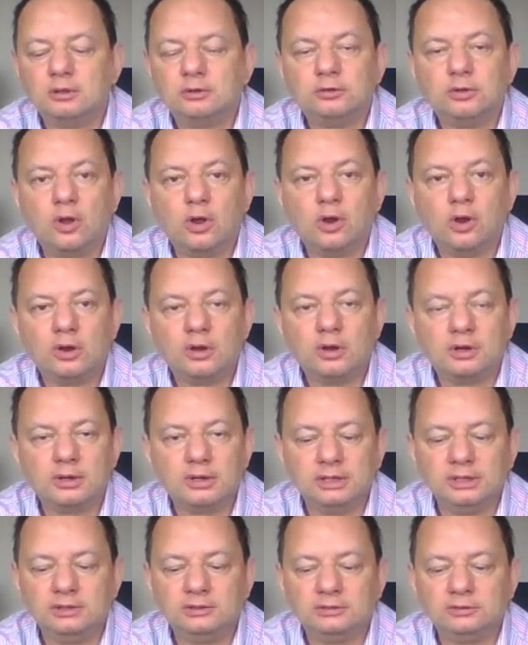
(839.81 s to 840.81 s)
turned
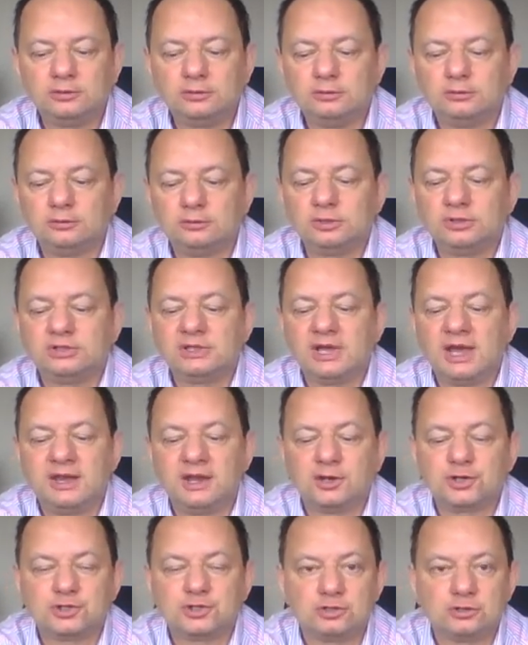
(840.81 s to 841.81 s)
into the
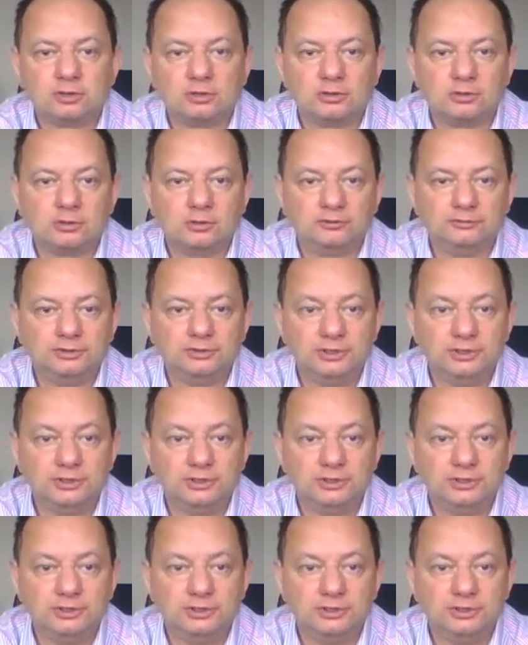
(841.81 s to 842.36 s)
direction of the